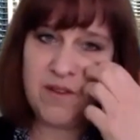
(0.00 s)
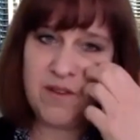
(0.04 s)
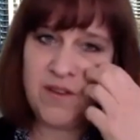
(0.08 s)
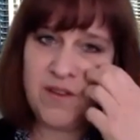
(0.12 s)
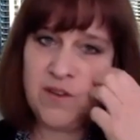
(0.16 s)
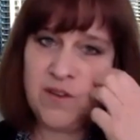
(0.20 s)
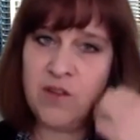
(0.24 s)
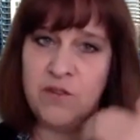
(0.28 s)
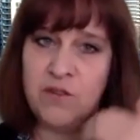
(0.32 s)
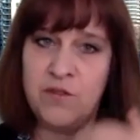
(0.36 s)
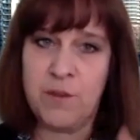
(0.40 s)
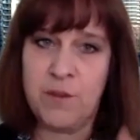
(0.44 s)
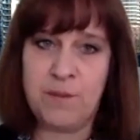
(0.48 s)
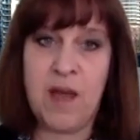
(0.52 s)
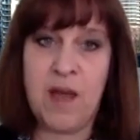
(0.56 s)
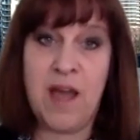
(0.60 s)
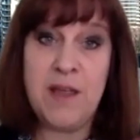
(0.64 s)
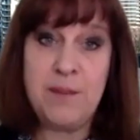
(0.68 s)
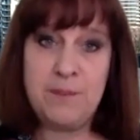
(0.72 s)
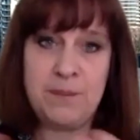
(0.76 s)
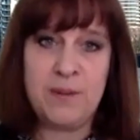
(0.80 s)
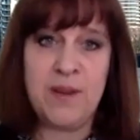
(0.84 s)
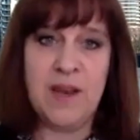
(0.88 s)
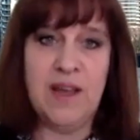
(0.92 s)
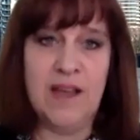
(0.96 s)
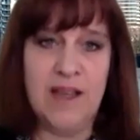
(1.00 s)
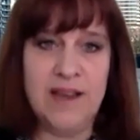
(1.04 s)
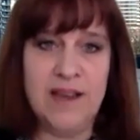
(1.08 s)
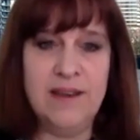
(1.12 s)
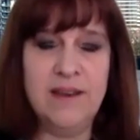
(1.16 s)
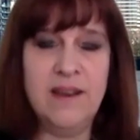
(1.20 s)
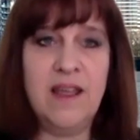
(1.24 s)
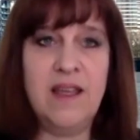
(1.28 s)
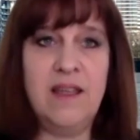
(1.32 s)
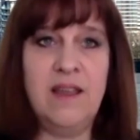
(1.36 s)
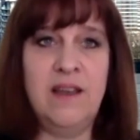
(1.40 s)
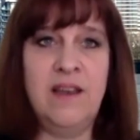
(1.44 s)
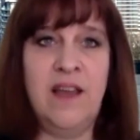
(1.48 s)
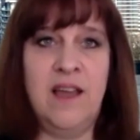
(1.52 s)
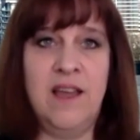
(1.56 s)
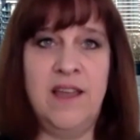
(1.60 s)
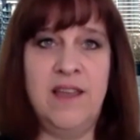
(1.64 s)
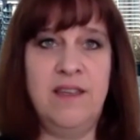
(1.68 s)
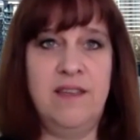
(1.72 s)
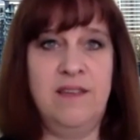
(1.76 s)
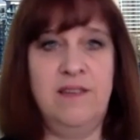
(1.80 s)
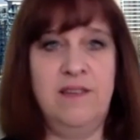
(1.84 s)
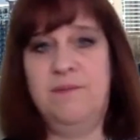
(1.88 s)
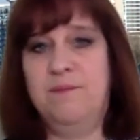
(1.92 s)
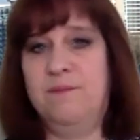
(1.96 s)
you know, the pipeline,
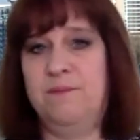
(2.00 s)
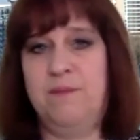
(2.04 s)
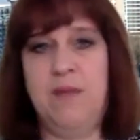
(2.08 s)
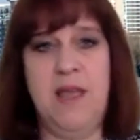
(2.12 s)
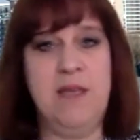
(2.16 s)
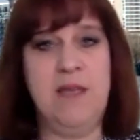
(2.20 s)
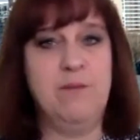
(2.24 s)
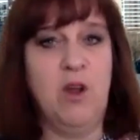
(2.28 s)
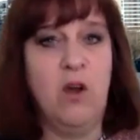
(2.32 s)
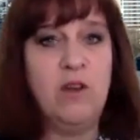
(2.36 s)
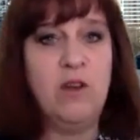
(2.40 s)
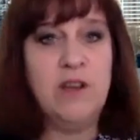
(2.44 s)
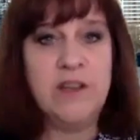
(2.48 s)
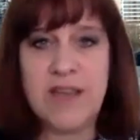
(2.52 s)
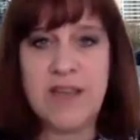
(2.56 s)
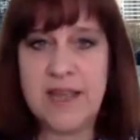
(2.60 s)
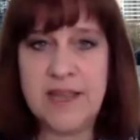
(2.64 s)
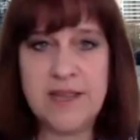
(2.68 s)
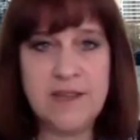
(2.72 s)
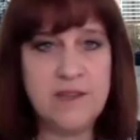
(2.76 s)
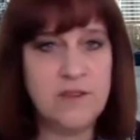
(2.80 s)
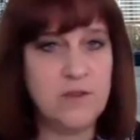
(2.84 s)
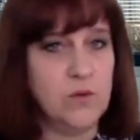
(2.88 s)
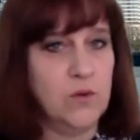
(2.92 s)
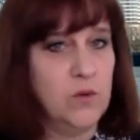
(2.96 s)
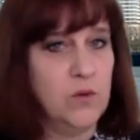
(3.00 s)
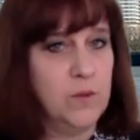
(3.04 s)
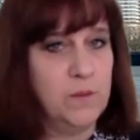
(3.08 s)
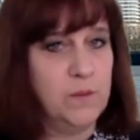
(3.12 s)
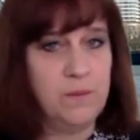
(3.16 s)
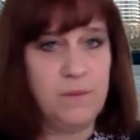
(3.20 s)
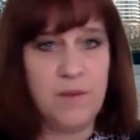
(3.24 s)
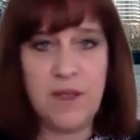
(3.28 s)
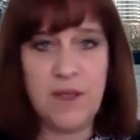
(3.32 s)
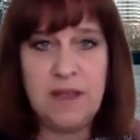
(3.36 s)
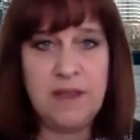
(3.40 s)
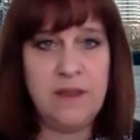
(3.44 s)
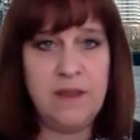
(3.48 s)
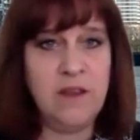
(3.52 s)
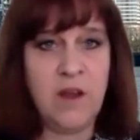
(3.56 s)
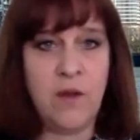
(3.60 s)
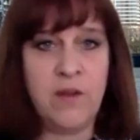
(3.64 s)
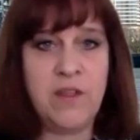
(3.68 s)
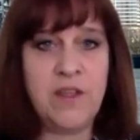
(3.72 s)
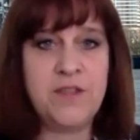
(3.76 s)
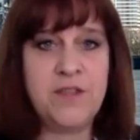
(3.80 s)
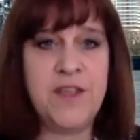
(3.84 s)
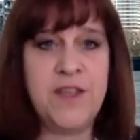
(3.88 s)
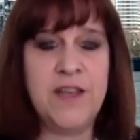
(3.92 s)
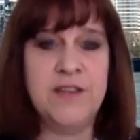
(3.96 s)
like payment holidays or, you
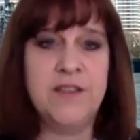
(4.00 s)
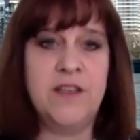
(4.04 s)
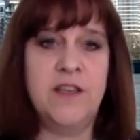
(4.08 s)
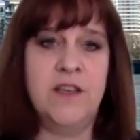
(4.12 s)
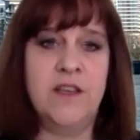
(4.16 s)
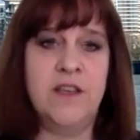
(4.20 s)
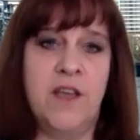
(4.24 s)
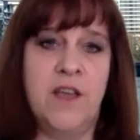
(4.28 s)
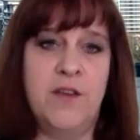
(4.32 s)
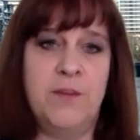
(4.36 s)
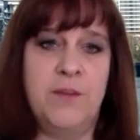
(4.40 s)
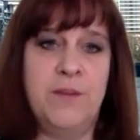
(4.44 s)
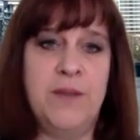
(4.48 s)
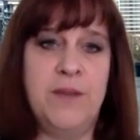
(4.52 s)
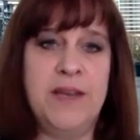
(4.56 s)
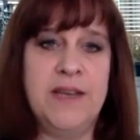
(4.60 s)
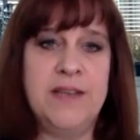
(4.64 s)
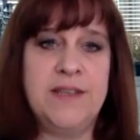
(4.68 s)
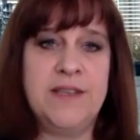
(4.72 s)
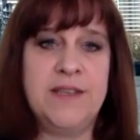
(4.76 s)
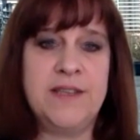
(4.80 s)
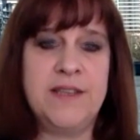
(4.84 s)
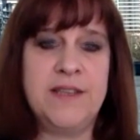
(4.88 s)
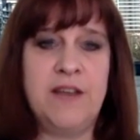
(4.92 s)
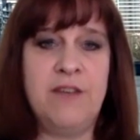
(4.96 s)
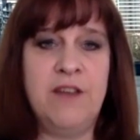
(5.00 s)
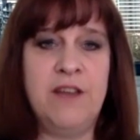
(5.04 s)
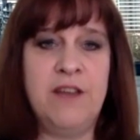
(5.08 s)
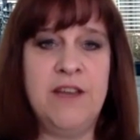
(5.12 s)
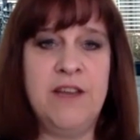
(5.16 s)
know, other things that are be necessary.